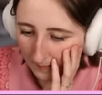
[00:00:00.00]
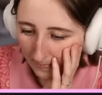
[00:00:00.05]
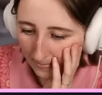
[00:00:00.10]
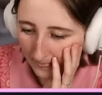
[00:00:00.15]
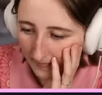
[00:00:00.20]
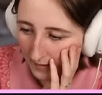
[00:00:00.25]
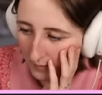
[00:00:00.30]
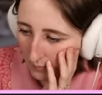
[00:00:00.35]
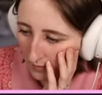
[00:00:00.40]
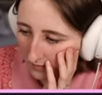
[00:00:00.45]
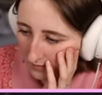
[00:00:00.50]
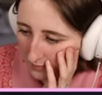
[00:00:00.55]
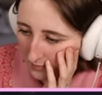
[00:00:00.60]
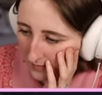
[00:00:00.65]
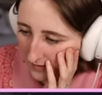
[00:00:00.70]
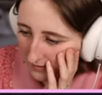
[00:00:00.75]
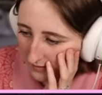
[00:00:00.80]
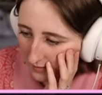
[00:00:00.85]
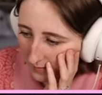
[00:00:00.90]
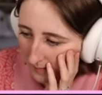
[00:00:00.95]
It wants
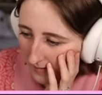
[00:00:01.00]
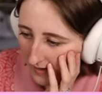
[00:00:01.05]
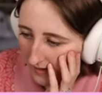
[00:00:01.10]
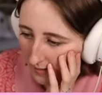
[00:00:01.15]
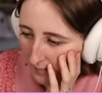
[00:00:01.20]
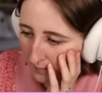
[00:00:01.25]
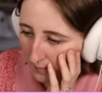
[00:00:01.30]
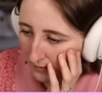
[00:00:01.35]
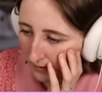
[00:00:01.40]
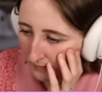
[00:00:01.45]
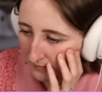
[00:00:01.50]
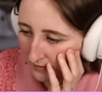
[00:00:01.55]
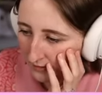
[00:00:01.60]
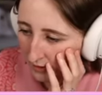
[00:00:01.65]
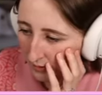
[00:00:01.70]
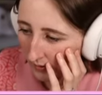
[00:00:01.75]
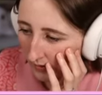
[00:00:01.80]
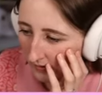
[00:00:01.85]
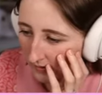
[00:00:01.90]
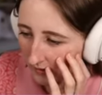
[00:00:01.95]
me to make a prepped
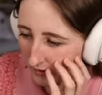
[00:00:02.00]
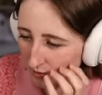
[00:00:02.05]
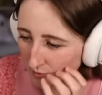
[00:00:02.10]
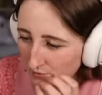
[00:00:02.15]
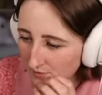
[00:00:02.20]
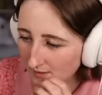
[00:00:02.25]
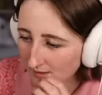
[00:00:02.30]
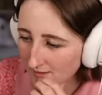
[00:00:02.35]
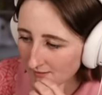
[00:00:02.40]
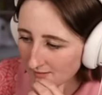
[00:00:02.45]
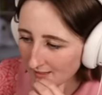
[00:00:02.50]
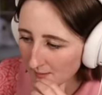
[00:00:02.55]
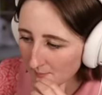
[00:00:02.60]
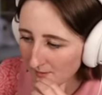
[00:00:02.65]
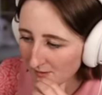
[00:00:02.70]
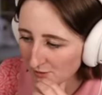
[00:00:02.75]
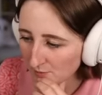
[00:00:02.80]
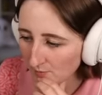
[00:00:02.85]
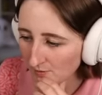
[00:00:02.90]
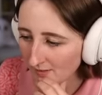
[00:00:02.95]
ingredient using a stand
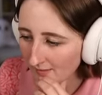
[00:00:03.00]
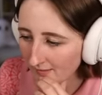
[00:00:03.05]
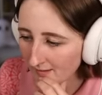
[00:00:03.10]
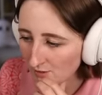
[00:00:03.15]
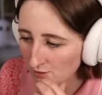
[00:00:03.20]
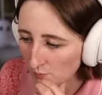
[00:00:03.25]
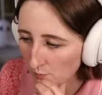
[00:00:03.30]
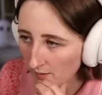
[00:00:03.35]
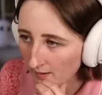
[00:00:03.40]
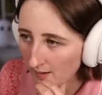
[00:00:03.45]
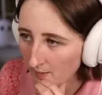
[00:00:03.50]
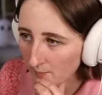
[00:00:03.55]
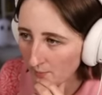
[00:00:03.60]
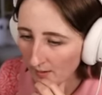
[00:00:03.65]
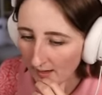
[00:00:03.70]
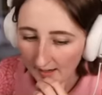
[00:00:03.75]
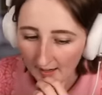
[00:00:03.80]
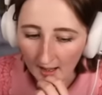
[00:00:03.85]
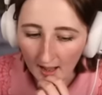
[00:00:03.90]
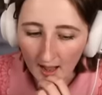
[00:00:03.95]
mixer with at least one
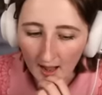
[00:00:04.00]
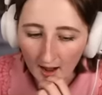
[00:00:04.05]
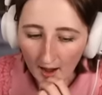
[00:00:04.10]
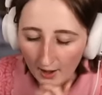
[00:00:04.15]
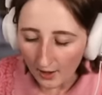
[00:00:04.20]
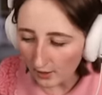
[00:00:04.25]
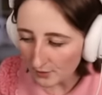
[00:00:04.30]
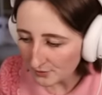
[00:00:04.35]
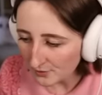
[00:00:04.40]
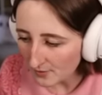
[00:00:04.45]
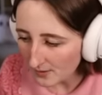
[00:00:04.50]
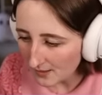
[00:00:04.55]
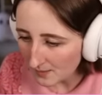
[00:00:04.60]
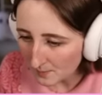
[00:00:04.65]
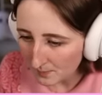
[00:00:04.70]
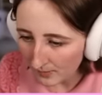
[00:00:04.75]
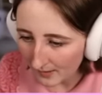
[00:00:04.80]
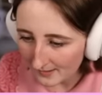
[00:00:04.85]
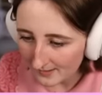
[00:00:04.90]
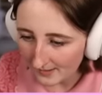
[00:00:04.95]
upgrade. I also need
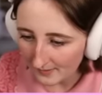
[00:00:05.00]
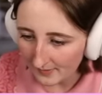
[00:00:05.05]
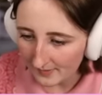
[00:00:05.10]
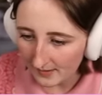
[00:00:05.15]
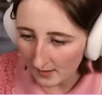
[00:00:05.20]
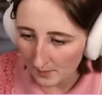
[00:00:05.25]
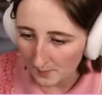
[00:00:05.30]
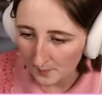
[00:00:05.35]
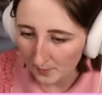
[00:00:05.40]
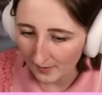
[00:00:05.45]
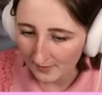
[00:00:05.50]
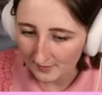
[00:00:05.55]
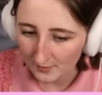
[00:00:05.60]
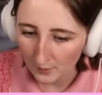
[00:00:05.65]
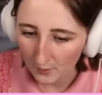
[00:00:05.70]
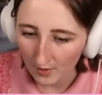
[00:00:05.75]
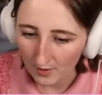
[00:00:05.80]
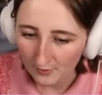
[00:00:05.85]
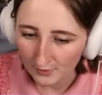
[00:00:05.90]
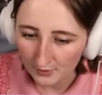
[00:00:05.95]
pleasantly unpleasant
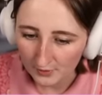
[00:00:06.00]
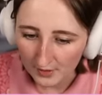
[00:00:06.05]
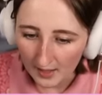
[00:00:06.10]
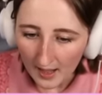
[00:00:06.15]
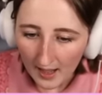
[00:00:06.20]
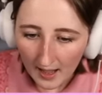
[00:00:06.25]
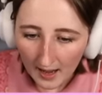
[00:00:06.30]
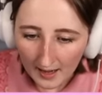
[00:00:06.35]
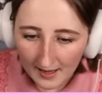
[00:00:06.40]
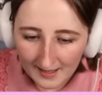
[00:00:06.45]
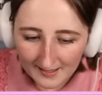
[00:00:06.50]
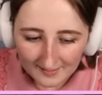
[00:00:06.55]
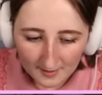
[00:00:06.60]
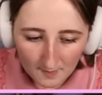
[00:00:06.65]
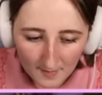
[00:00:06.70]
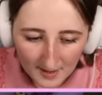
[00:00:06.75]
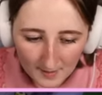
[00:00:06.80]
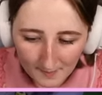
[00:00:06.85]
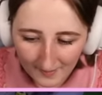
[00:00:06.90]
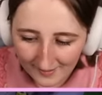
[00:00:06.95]
waffles. I need to
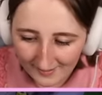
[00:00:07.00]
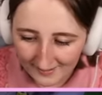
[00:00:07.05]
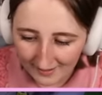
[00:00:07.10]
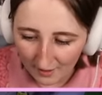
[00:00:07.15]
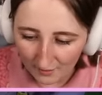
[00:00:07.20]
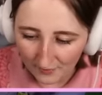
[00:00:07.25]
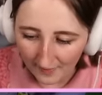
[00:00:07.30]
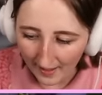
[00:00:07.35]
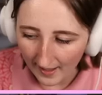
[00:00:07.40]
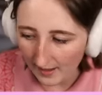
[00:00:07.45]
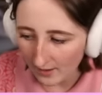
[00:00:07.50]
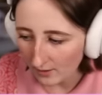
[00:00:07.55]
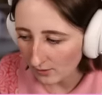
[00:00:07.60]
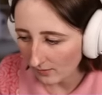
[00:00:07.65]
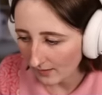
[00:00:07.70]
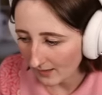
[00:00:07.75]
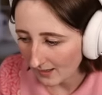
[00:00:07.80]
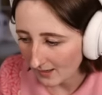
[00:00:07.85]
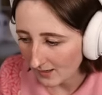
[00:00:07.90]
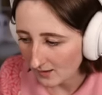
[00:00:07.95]
make myself
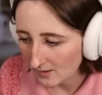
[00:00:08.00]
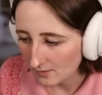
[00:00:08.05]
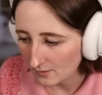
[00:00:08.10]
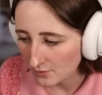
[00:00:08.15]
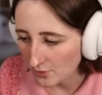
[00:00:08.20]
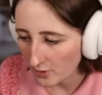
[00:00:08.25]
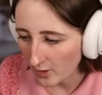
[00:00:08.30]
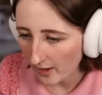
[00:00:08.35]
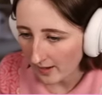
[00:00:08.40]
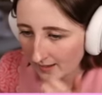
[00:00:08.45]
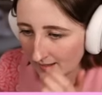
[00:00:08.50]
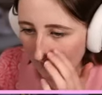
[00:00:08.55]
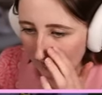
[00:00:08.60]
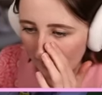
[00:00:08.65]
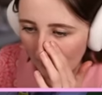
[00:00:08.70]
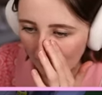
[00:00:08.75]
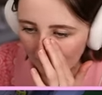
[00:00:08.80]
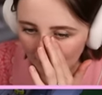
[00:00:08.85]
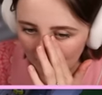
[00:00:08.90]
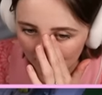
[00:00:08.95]
angry so that I can
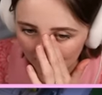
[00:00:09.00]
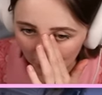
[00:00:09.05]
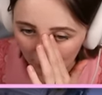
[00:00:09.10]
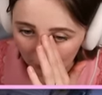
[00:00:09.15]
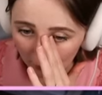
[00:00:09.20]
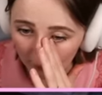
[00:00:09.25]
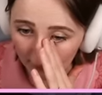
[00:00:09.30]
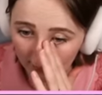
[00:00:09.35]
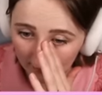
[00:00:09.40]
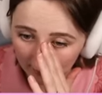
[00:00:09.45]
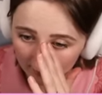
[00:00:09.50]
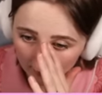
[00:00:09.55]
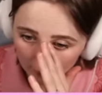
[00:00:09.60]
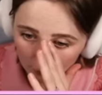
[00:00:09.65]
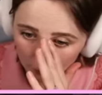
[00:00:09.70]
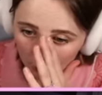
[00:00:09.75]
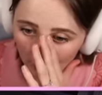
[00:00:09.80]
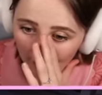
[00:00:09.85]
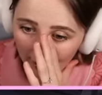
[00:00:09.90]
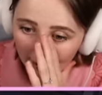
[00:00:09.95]
kick this over and get some
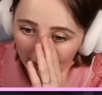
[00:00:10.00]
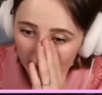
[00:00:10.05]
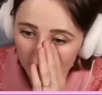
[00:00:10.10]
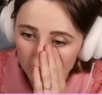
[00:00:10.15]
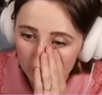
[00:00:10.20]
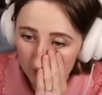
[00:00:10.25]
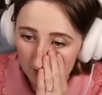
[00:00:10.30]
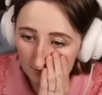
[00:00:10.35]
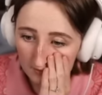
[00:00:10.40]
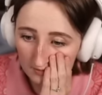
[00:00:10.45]
trash.